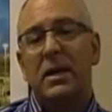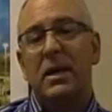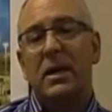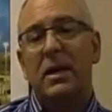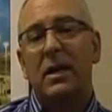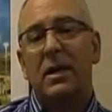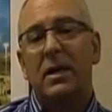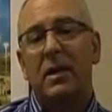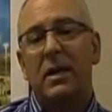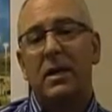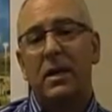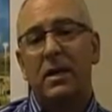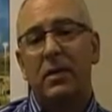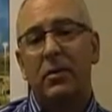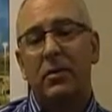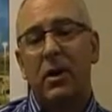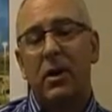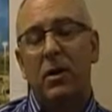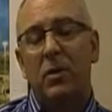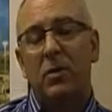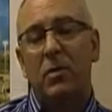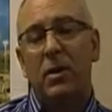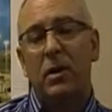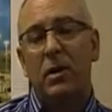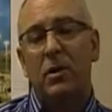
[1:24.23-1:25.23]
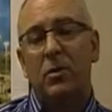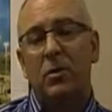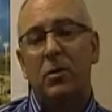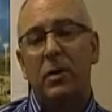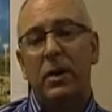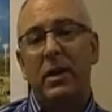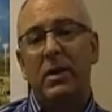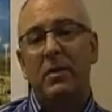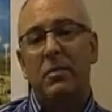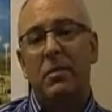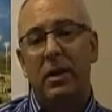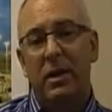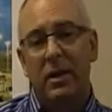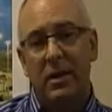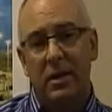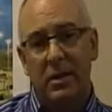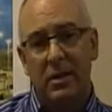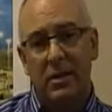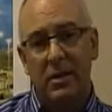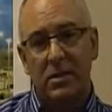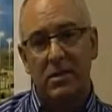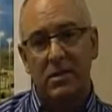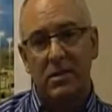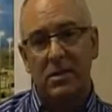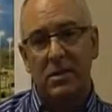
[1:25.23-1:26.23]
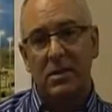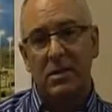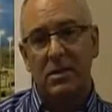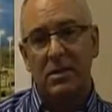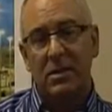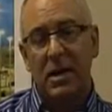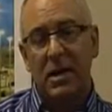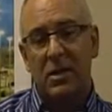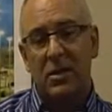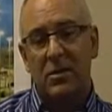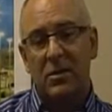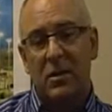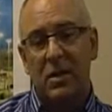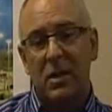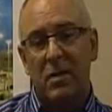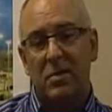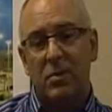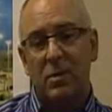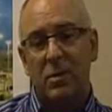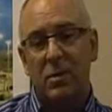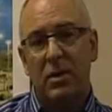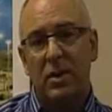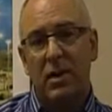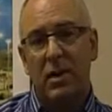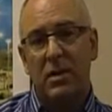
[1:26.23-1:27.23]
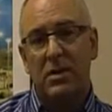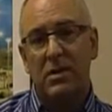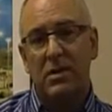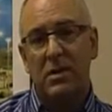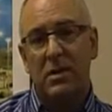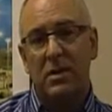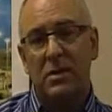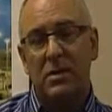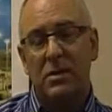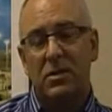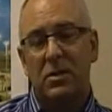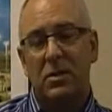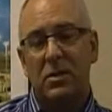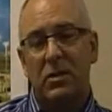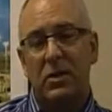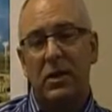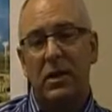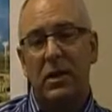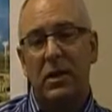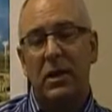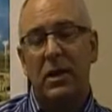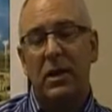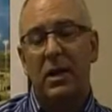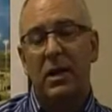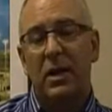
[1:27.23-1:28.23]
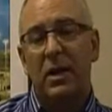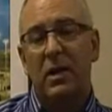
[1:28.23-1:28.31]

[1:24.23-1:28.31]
I, I recommend to anybody that's decided to come to the United States to really